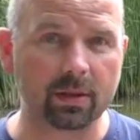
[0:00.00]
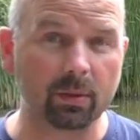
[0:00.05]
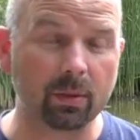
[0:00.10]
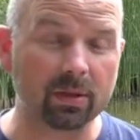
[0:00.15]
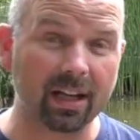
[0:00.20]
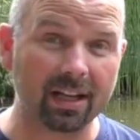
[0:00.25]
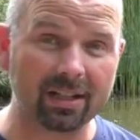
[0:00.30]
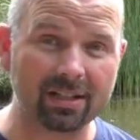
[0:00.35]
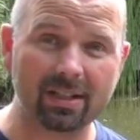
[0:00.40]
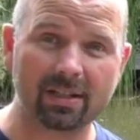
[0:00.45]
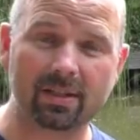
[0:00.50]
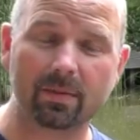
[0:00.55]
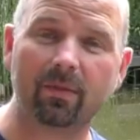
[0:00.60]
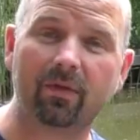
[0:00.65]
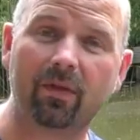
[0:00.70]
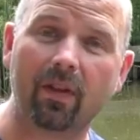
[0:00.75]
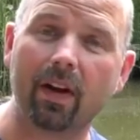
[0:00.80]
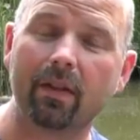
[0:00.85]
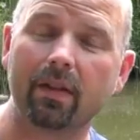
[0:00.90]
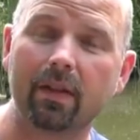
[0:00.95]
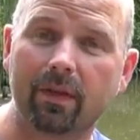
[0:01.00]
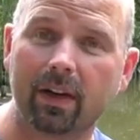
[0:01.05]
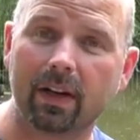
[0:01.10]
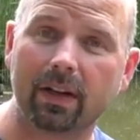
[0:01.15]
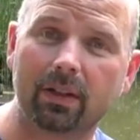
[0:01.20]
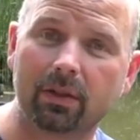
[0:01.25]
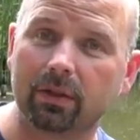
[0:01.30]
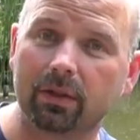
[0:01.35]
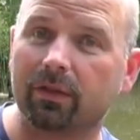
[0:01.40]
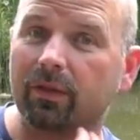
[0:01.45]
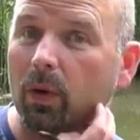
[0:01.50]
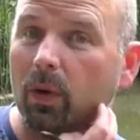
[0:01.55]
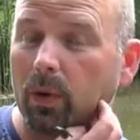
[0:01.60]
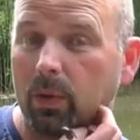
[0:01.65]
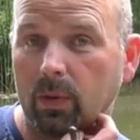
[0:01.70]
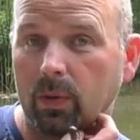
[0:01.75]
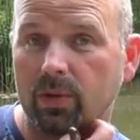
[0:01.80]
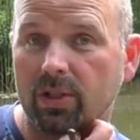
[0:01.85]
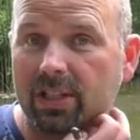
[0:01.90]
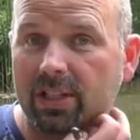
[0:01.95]
There was actually some very, very good
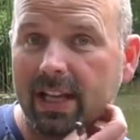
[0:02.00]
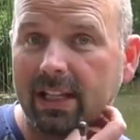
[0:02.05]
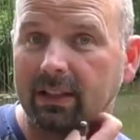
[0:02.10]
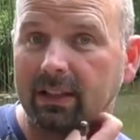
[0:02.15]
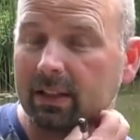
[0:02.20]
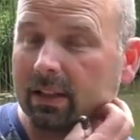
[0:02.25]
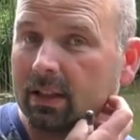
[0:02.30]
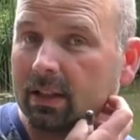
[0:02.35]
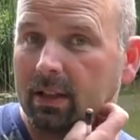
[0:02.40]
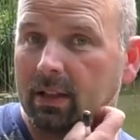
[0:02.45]
photos sent